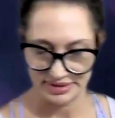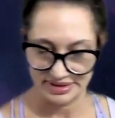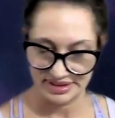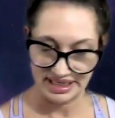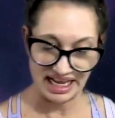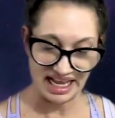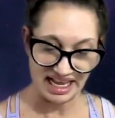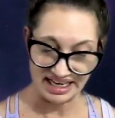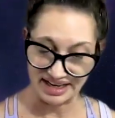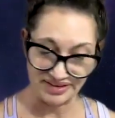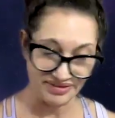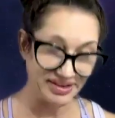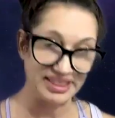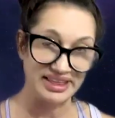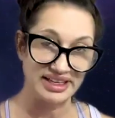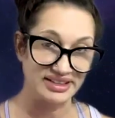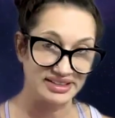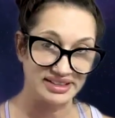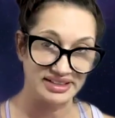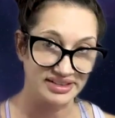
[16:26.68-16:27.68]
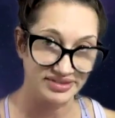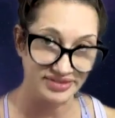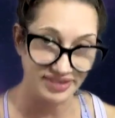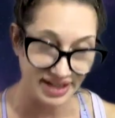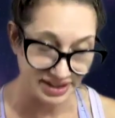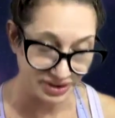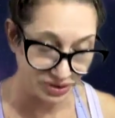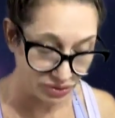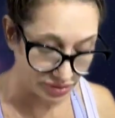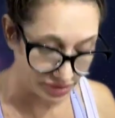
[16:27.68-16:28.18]
Again, everything's in
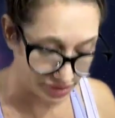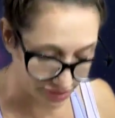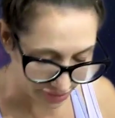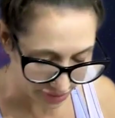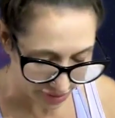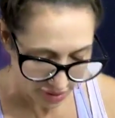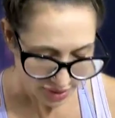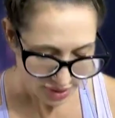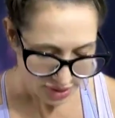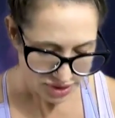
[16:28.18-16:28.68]
divine order.